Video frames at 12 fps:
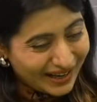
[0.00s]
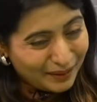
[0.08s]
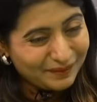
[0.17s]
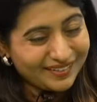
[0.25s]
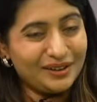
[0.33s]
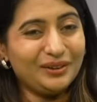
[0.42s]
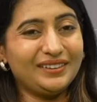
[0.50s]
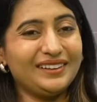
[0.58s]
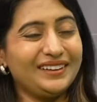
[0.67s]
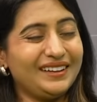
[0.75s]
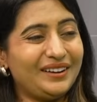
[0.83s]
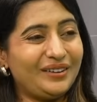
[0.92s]

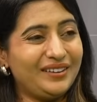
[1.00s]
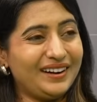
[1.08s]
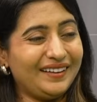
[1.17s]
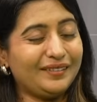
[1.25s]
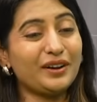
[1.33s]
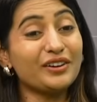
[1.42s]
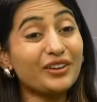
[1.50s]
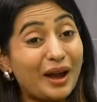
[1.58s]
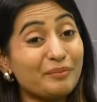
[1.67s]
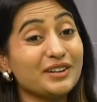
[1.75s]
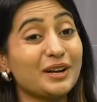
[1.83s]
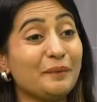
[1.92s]
Absolutely. All right, so I'll
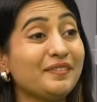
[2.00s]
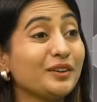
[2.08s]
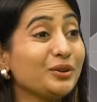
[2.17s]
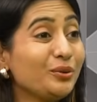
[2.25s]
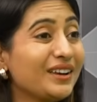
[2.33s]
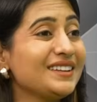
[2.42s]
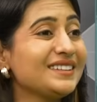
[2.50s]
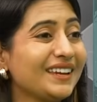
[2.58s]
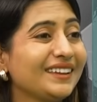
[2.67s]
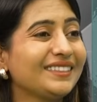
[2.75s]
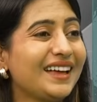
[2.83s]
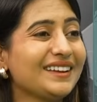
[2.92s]
wrap it up so you can
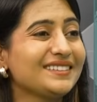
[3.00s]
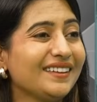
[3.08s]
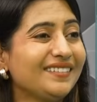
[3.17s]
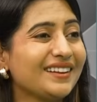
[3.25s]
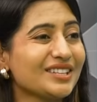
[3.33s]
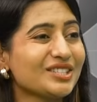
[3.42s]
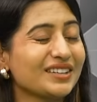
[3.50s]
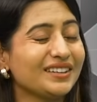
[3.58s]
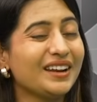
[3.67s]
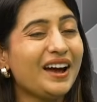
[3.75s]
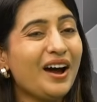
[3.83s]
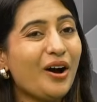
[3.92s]
take that
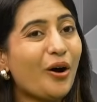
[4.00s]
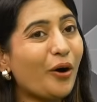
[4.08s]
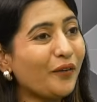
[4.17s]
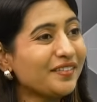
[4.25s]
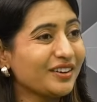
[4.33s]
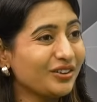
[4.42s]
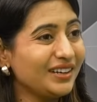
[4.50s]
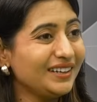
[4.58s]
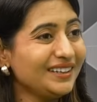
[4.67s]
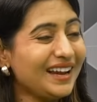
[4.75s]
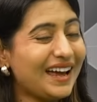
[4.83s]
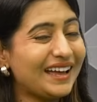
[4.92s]
discussion off
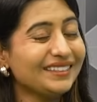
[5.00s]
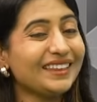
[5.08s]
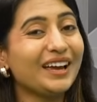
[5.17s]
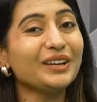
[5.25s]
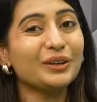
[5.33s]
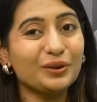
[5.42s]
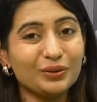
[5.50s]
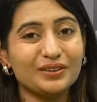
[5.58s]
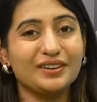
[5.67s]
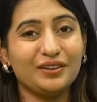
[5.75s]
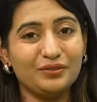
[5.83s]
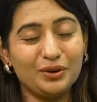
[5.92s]
screen. And thank you,
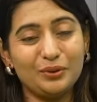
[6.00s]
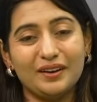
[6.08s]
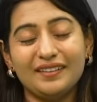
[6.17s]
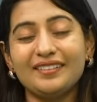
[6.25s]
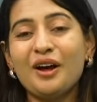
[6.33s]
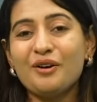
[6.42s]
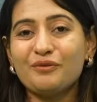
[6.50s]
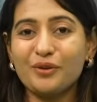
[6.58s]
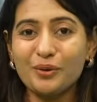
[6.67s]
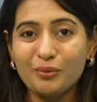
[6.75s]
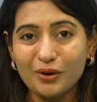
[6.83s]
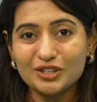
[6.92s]
dear viewers,
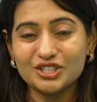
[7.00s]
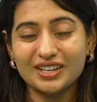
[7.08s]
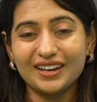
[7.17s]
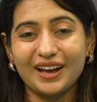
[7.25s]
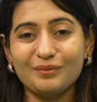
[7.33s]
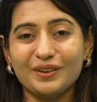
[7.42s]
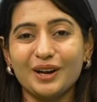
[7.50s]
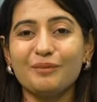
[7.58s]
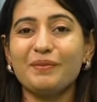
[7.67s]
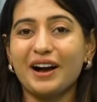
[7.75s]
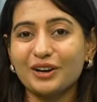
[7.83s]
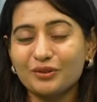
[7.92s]
for watching and being
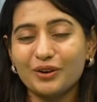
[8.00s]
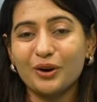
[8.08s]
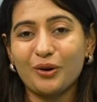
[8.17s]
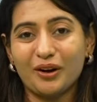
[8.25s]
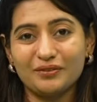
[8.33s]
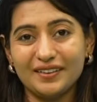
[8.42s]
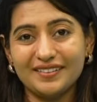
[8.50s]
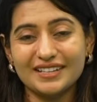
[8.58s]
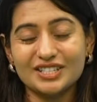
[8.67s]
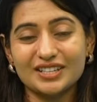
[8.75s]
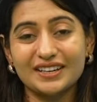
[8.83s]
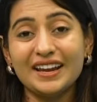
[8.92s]
a part of our
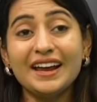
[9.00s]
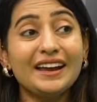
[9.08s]
conversation.